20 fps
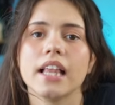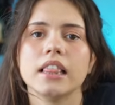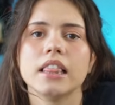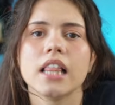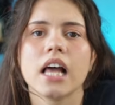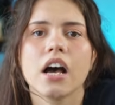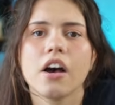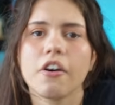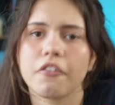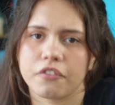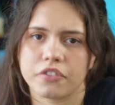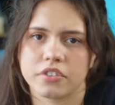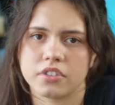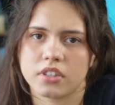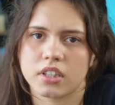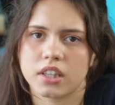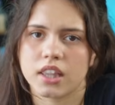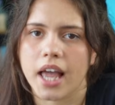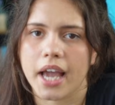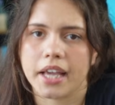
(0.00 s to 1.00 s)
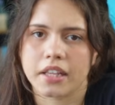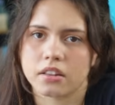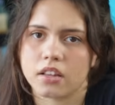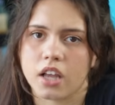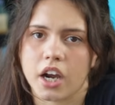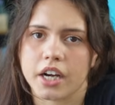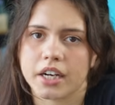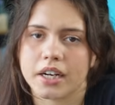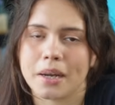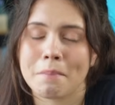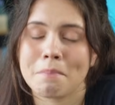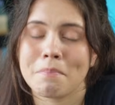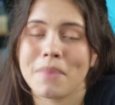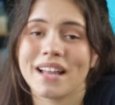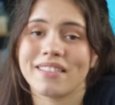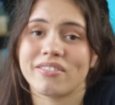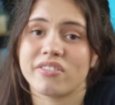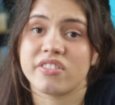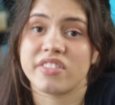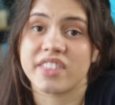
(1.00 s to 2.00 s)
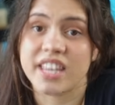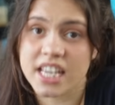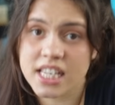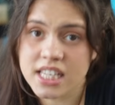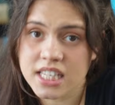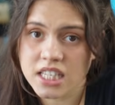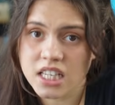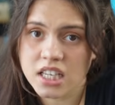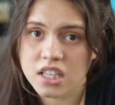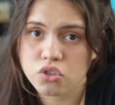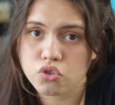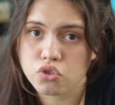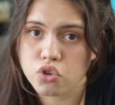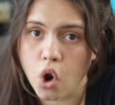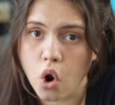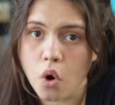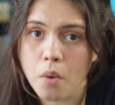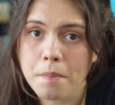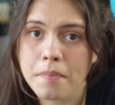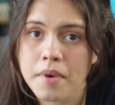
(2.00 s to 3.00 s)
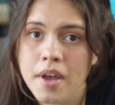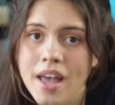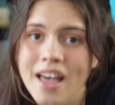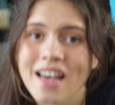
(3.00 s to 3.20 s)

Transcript: loved Lightlark, but this trope